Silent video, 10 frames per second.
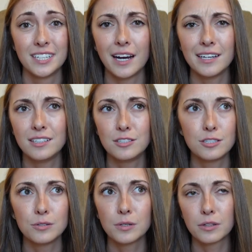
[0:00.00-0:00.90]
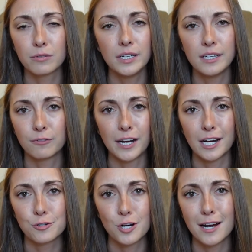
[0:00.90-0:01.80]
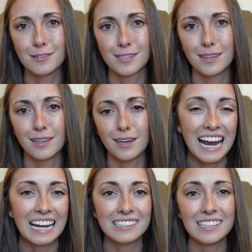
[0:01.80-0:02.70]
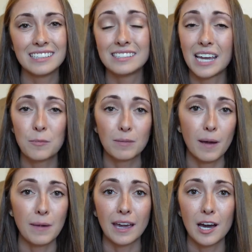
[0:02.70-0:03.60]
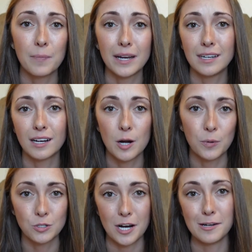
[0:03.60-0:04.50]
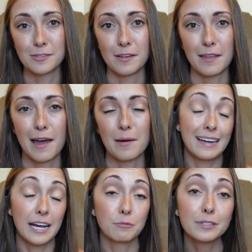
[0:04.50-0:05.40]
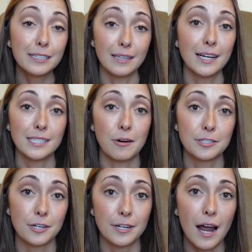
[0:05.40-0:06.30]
I did two or three different hair trials, I think. And then the same with my makeup, I did a couple trials on that. And I really liked how it turned